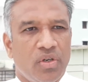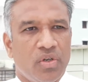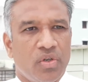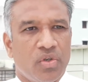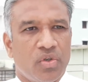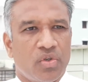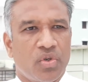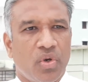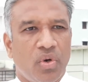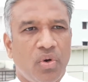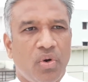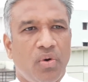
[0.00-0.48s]

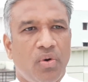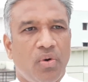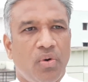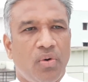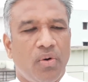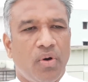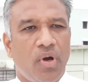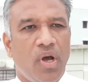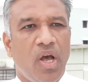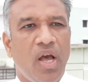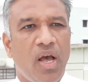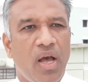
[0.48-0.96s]

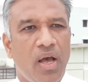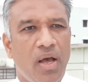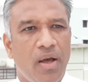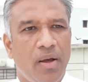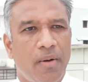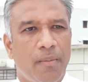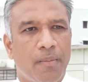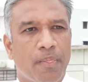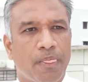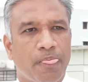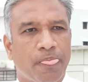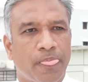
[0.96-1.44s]
So,
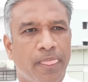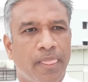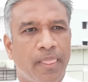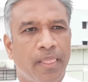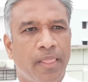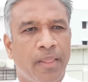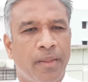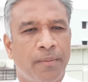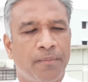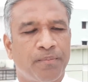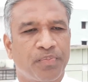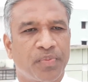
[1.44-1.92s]

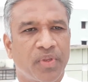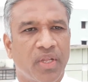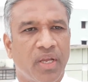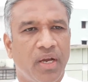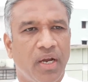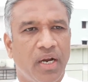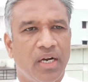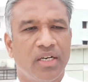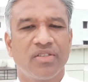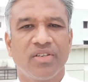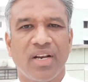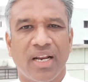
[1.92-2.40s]

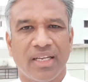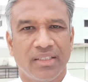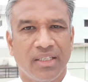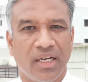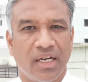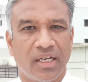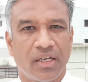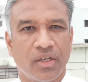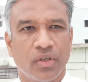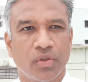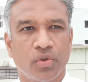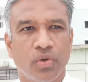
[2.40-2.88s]
it's like
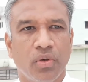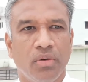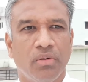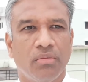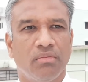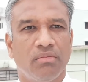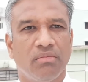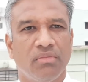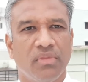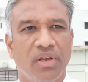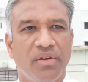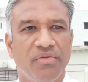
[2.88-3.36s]
that.
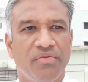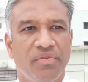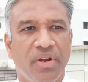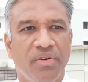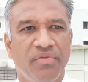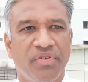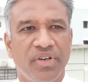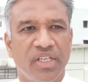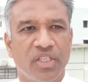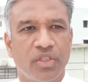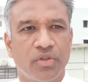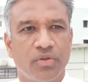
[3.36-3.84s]
So, if
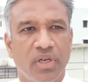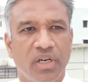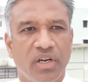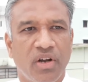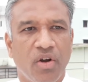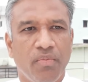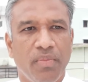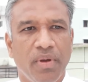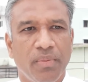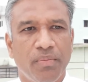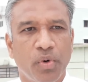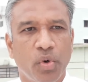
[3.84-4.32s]
it is,
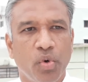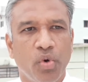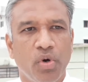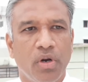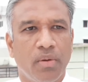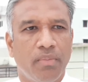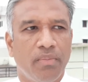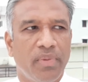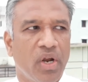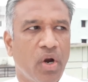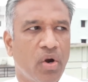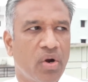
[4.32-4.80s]
it will be
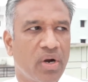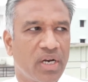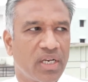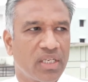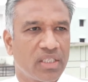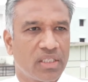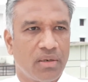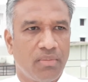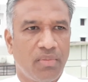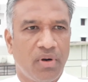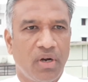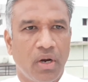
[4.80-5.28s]
proved beyond
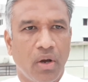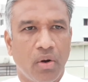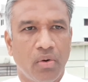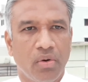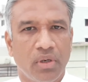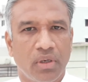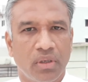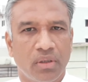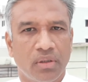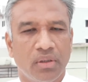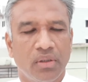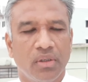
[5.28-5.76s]
reasonable
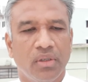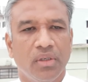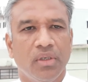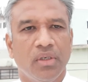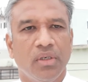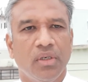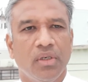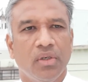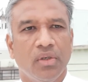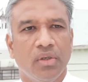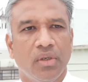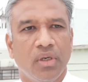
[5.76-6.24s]
doubt,
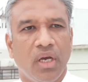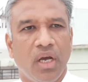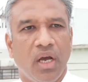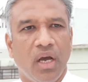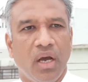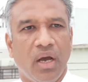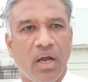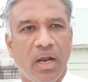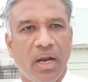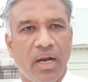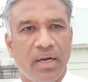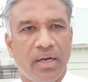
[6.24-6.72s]

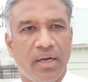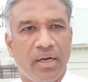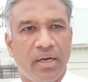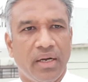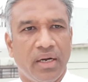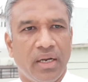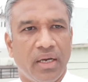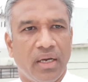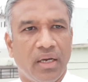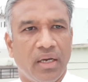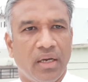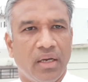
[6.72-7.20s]
and